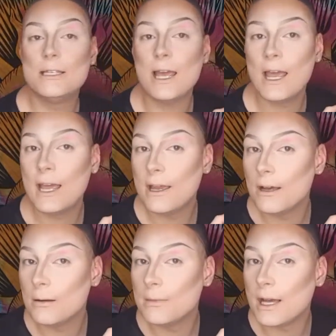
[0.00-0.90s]

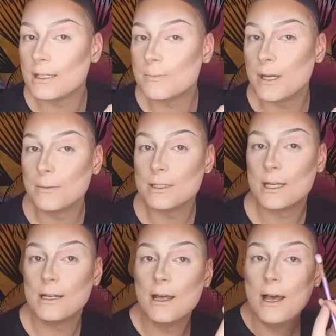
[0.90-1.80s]
Damn, that is
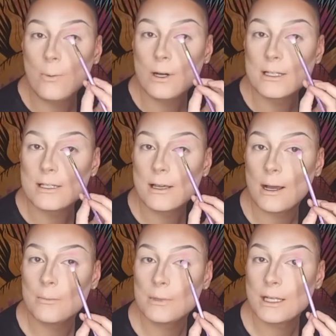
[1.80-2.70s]
pigmented. I wanna,
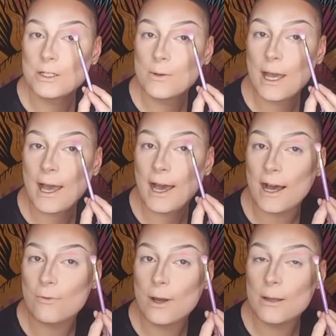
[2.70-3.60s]
I'm like doing it
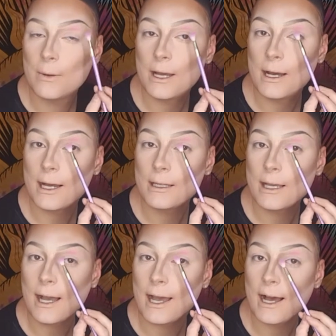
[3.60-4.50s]
halfway in my eye.
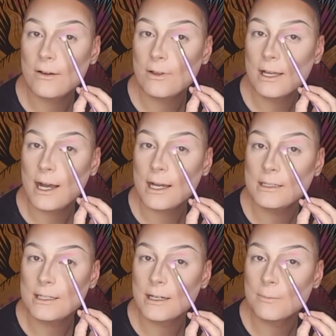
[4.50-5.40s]
Like I have like an
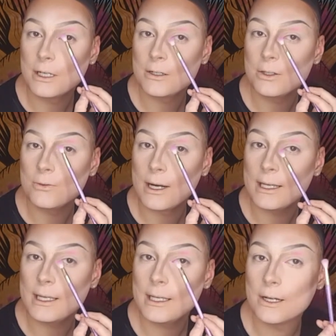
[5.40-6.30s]
idea I'm gonna do
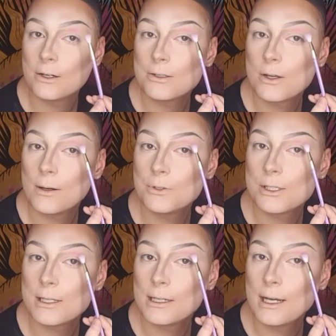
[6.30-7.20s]
right here. So I'm
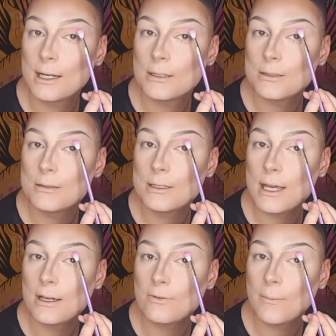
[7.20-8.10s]
just gonna kind of
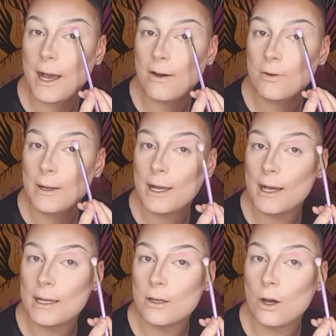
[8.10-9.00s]
take it from half of my
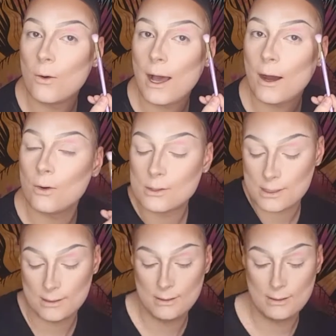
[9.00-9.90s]
eye and go out.